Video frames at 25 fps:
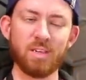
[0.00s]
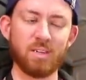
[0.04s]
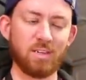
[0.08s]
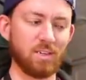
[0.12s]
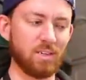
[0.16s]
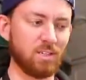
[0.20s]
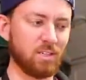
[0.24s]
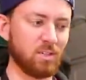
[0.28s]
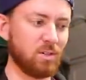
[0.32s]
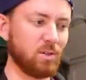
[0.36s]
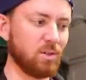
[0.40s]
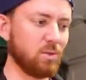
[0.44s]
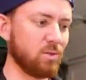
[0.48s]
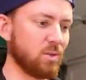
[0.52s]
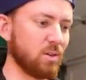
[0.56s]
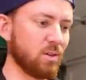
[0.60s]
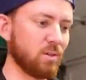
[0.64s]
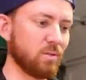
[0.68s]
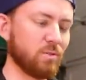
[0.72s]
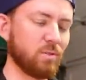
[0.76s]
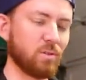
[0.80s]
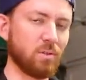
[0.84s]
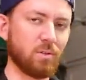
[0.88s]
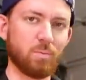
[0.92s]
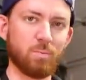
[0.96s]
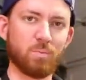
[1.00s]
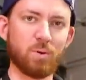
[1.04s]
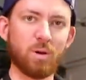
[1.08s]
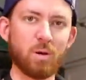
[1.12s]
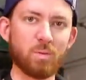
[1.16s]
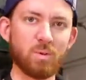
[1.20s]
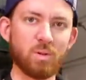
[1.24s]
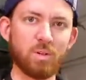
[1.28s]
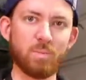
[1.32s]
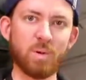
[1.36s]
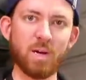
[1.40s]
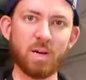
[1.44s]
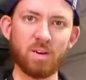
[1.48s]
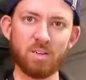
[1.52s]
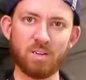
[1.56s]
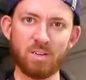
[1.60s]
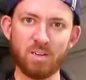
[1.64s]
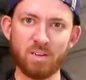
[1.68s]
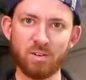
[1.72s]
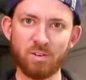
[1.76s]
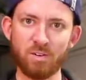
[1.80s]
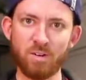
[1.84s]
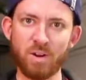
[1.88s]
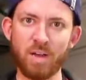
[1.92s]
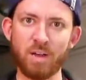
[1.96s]
He's used it for probably about a
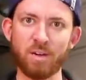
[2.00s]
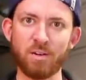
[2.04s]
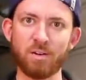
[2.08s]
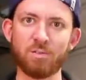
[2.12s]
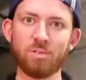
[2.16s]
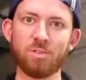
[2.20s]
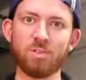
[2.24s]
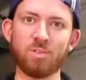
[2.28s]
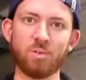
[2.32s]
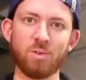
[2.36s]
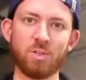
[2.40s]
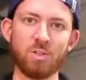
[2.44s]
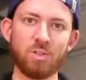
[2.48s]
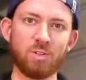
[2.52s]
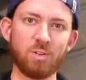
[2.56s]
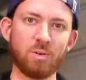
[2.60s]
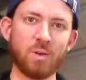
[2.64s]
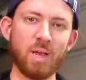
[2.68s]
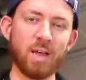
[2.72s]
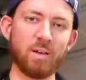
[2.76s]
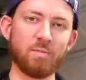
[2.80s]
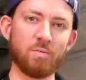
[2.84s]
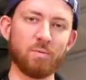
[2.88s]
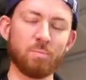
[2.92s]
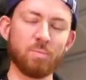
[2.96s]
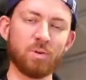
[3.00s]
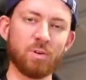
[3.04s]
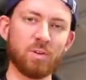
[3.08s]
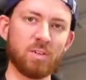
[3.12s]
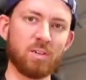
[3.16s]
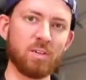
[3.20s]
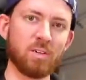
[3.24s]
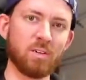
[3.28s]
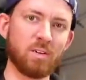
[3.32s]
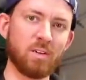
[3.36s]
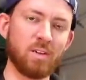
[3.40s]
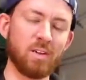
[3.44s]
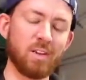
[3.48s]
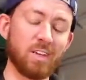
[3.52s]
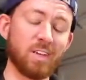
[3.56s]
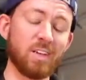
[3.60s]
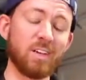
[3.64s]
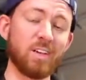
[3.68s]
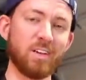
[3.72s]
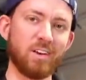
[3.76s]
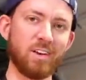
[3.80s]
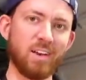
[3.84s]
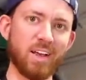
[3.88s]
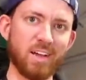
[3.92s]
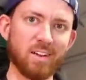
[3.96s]
year now, so he should have a pretty good
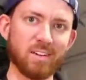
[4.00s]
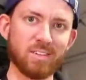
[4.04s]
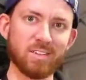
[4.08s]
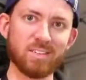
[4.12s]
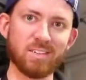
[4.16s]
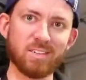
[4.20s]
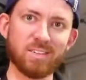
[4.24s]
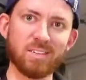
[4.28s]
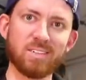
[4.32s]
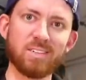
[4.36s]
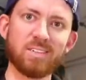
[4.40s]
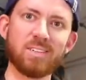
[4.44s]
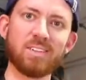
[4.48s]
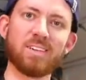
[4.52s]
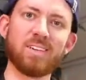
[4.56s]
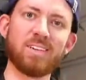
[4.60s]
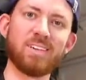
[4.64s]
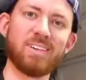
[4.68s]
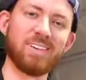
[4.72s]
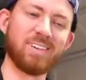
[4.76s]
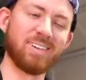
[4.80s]
analysis.